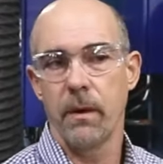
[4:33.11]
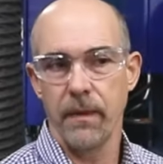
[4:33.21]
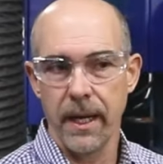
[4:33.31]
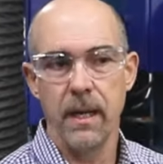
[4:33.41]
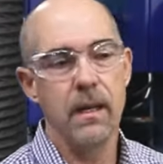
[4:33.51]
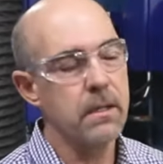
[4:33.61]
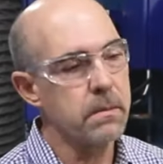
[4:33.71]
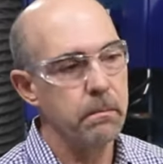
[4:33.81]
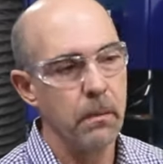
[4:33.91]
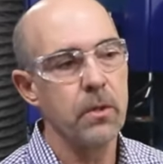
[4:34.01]
Viking
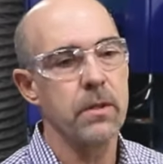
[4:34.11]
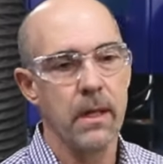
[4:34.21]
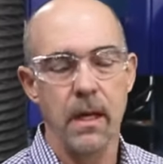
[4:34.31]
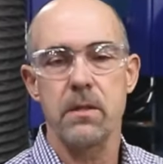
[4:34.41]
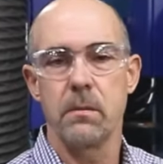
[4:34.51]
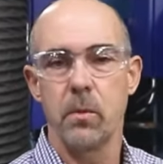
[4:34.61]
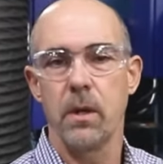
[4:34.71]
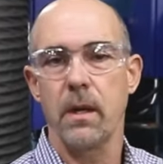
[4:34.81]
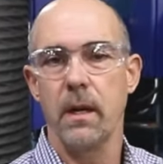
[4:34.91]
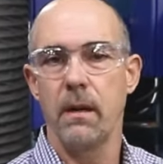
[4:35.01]
does mostly custom
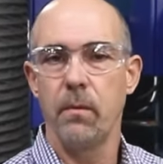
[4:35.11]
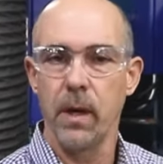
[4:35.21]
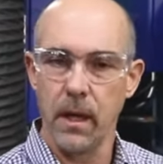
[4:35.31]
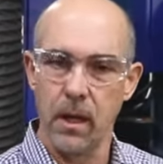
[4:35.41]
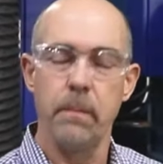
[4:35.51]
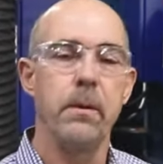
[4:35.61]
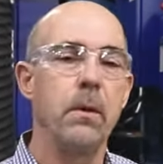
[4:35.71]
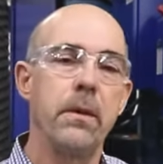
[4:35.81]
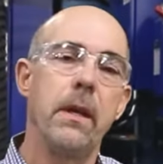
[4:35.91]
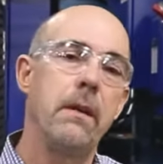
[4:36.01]
work, and if we can help you
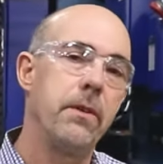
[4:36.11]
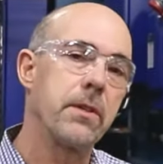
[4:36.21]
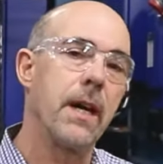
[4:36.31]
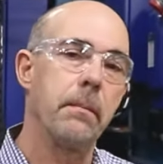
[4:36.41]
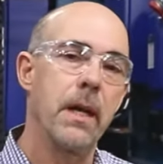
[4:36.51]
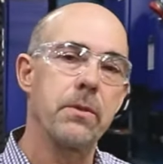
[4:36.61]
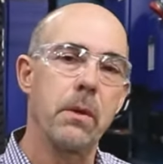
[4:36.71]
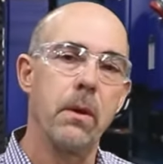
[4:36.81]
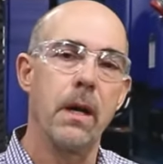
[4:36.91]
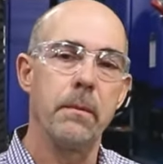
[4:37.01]
with any of your shot blast
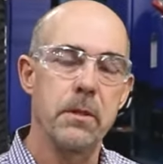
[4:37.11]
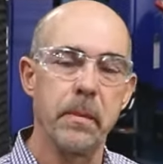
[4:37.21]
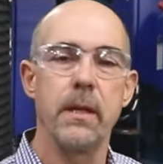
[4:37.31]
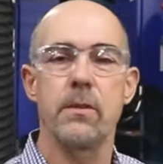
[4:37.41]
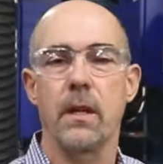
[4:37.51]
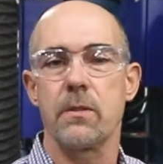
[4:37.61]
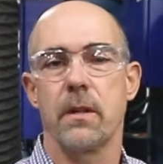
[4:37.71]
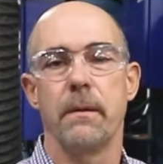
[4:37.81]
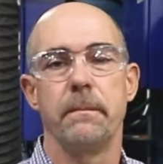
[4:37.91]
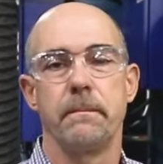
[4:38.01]
requirements, please let us
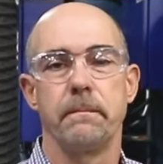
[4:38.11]
know.